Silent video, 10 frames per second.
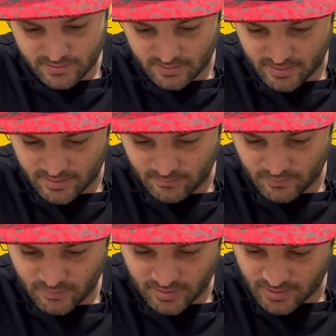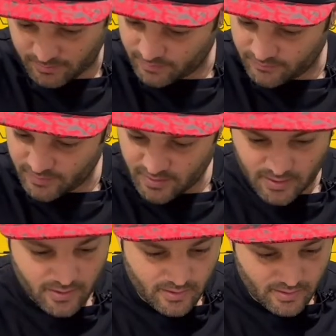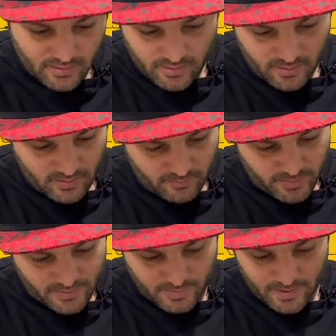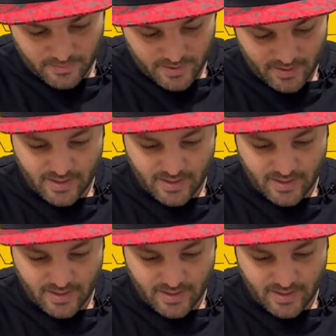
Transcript: And then we've got a couple of bits of paper here.